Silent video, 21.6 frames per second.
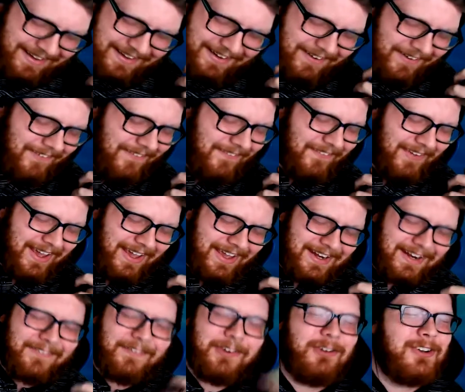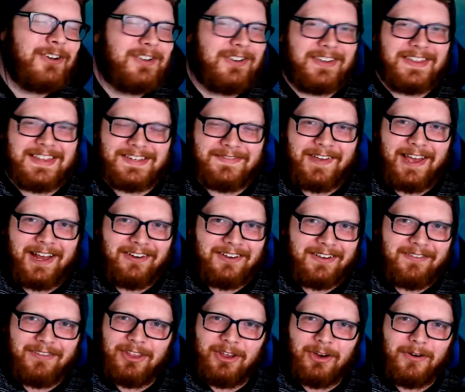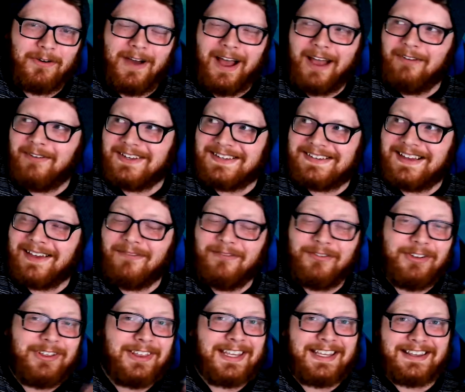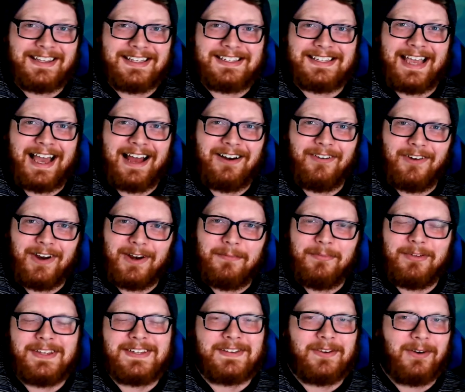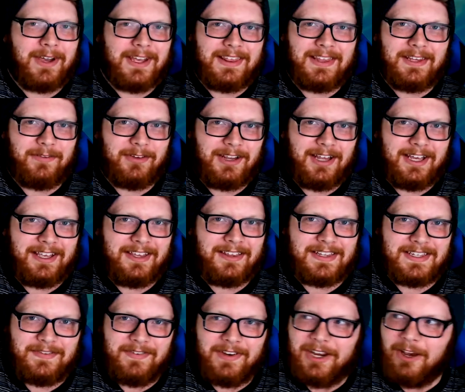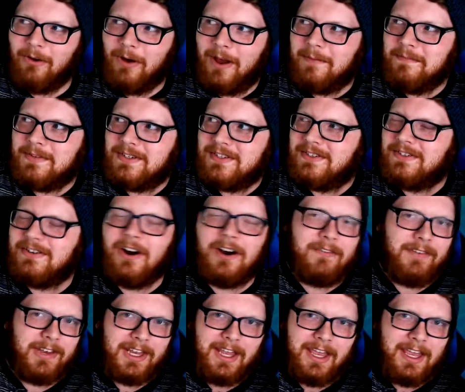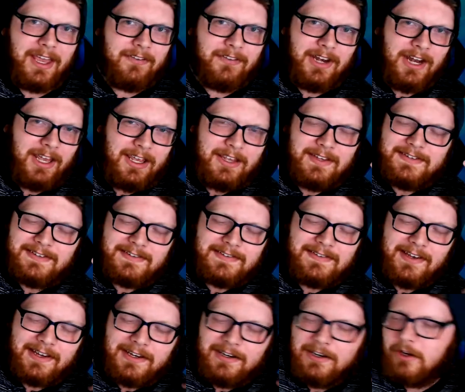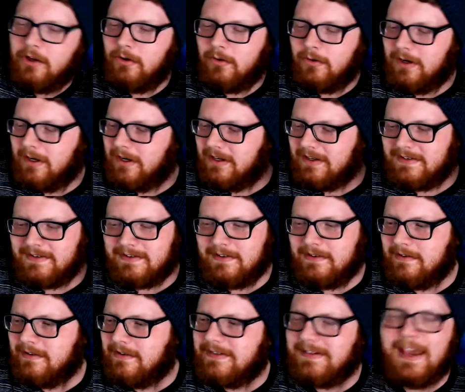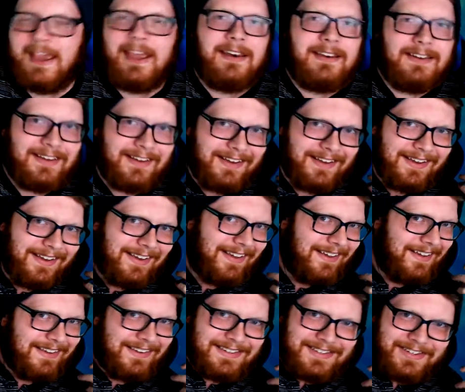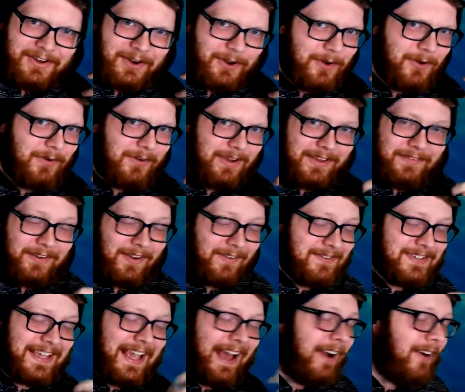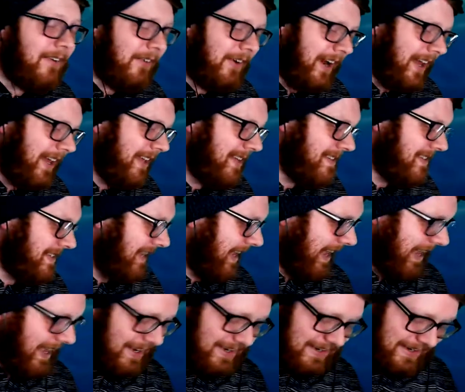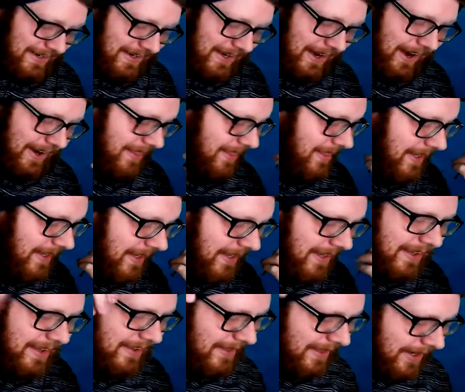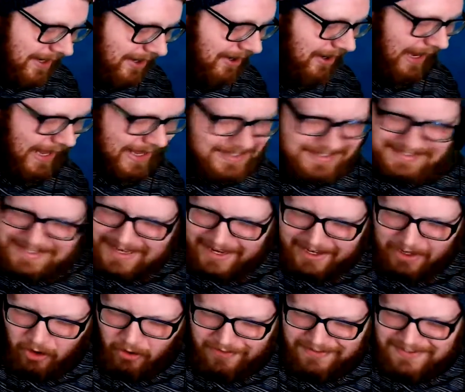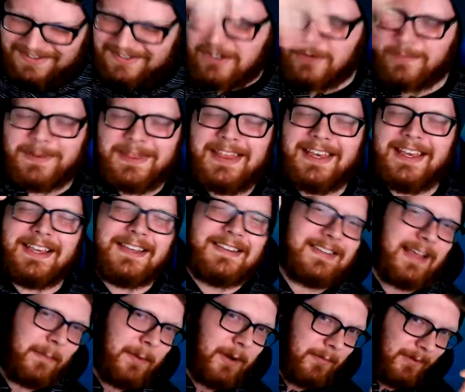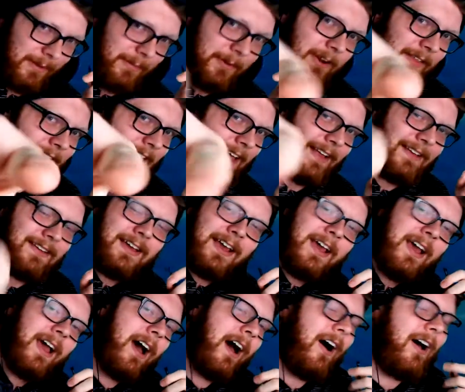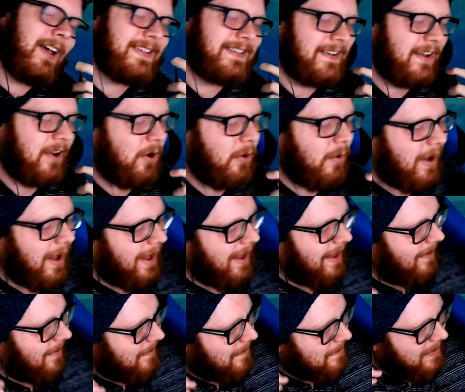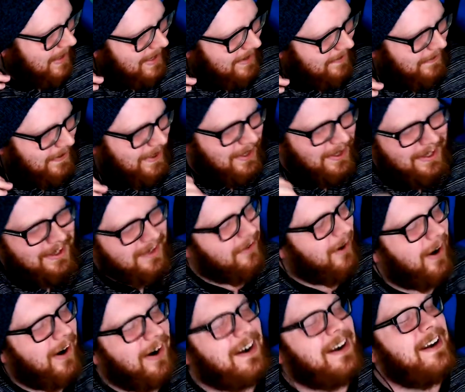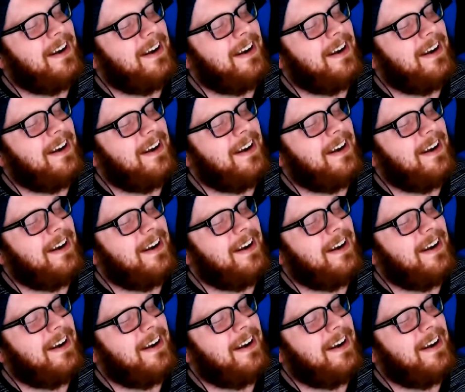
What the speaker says: Oh man, if you enjoyed this battle, even though I was completely scatterbrained, please go ahead and leave a like on this video. I'm starving. I haven't ate since like noon and it's 10. So if I'm scatterbrained and not thinking clear and saying all the stupid things, I'm gonna blame it on that. Also, if you are